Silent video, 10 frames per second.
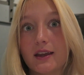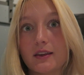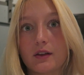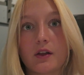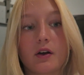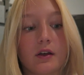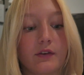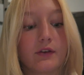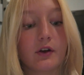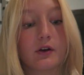The clock
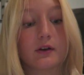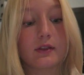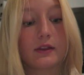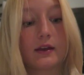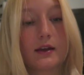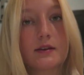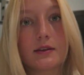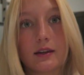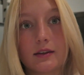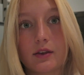is currently
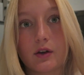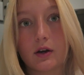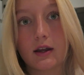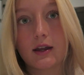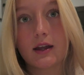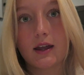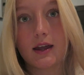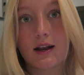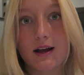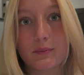6:30
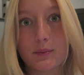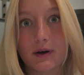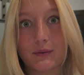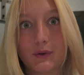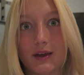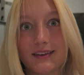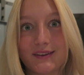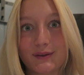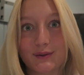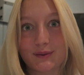and I'm about to head
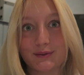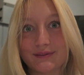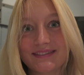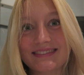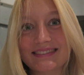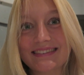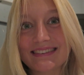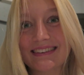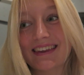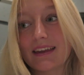to school.
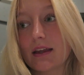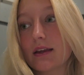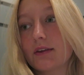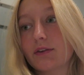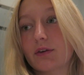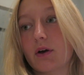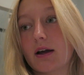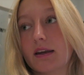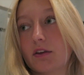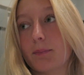So
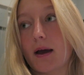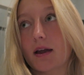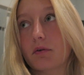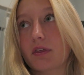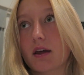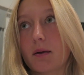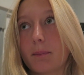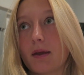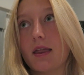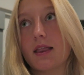I need to pack everything
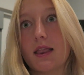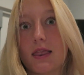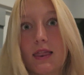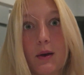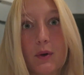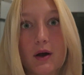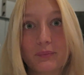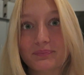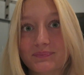up and there we go.